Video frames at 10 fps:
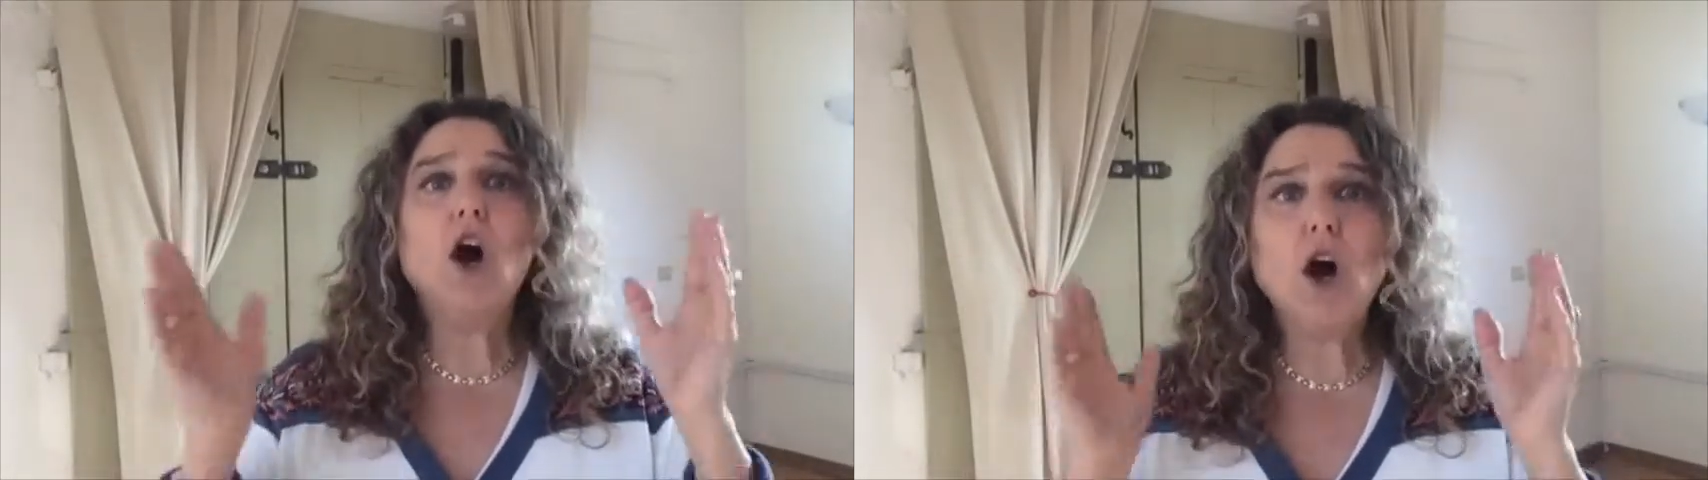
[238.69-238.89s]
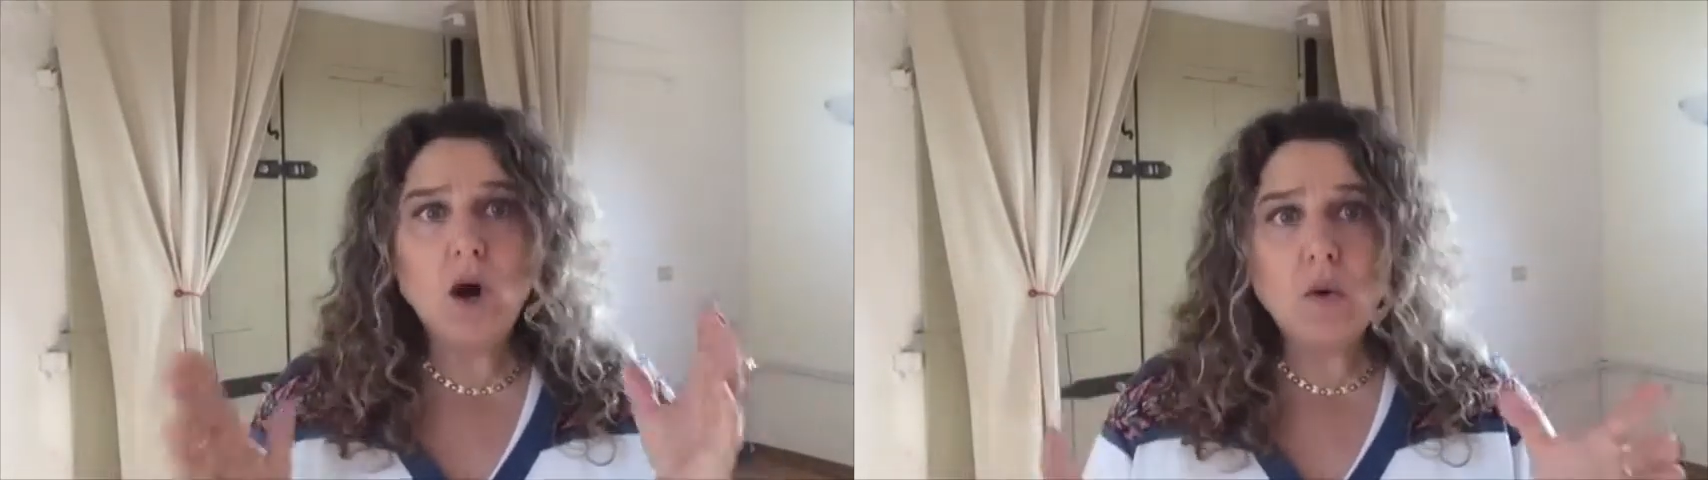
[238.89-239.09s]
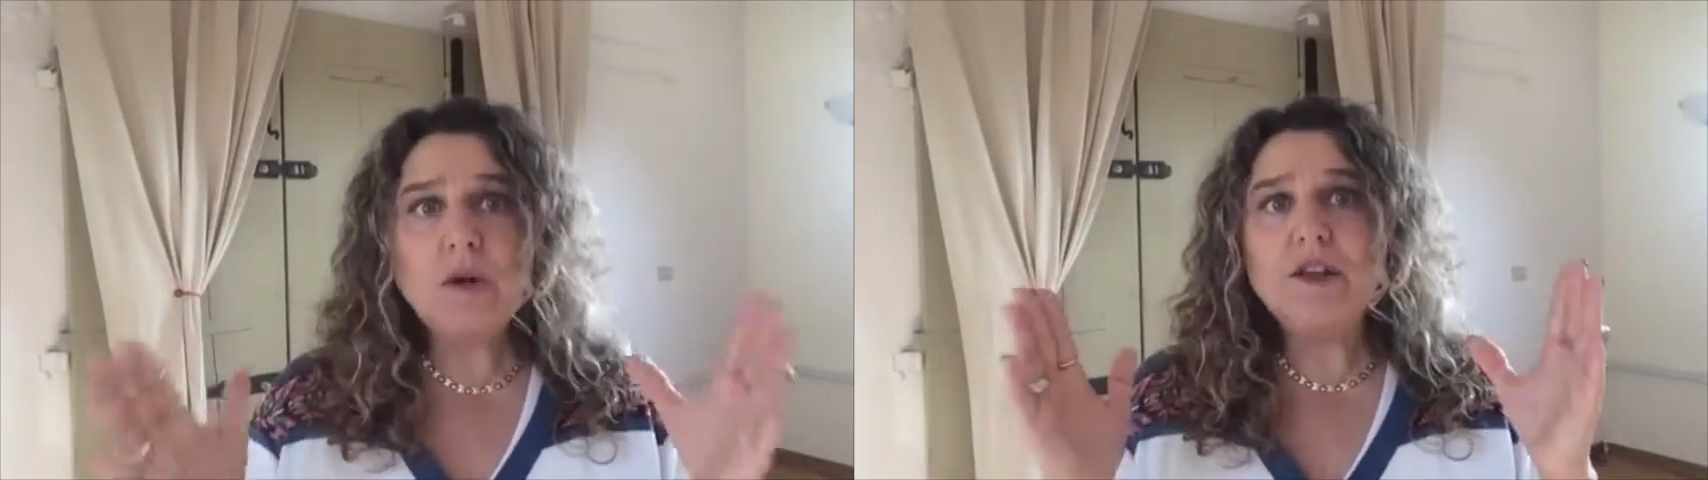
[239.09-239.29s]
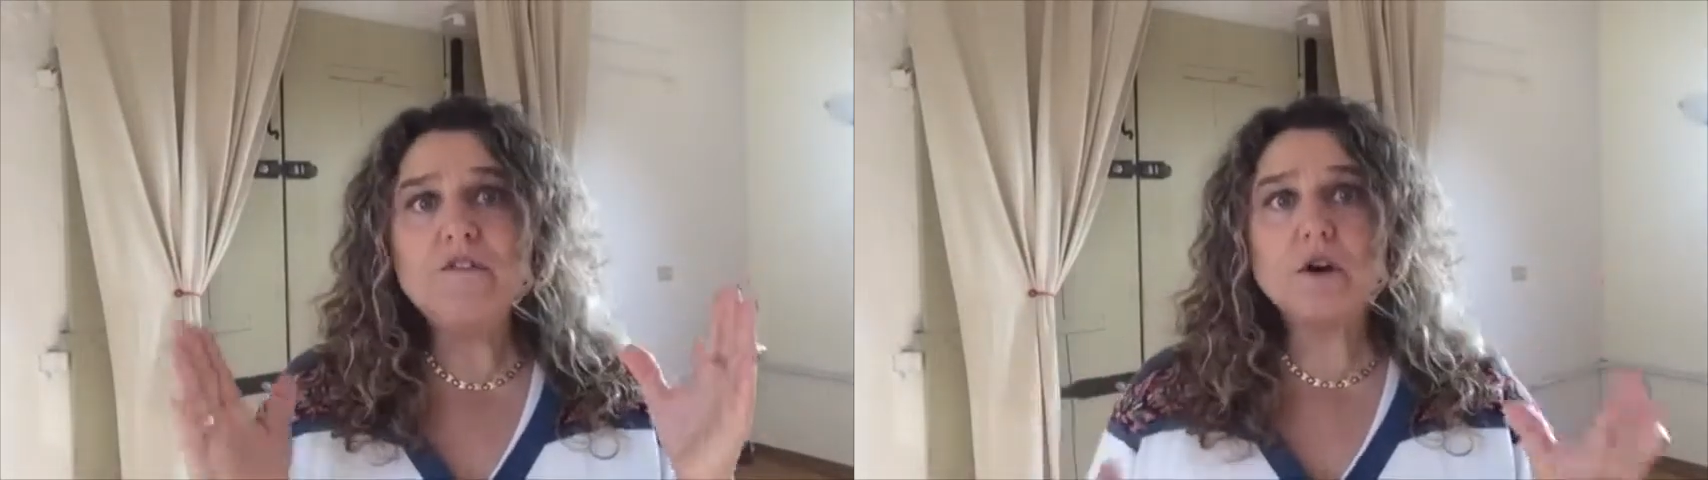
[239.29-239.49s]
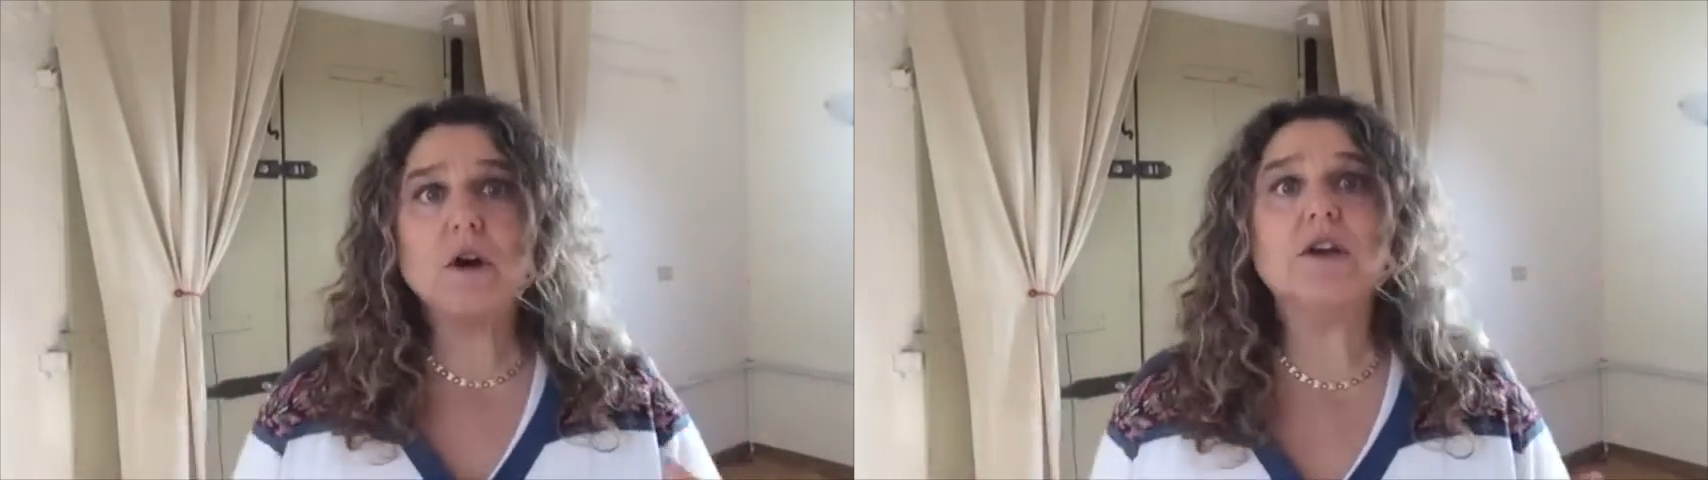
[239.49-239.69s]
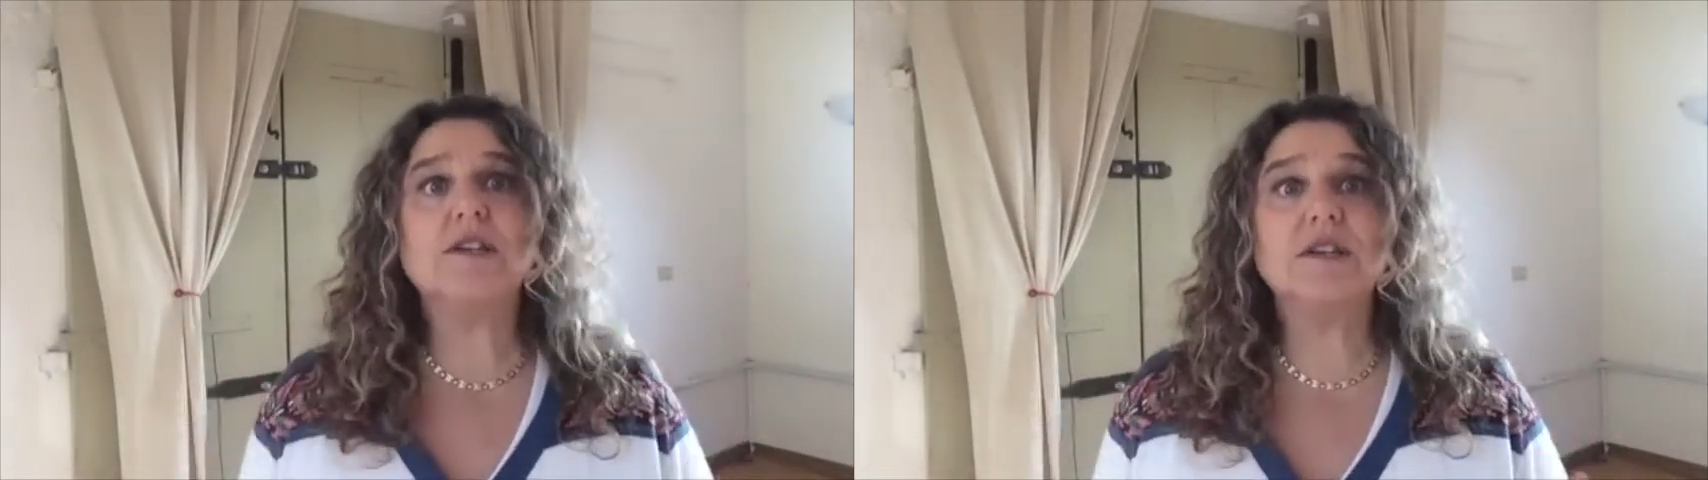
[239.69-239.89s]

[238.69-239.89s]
only for content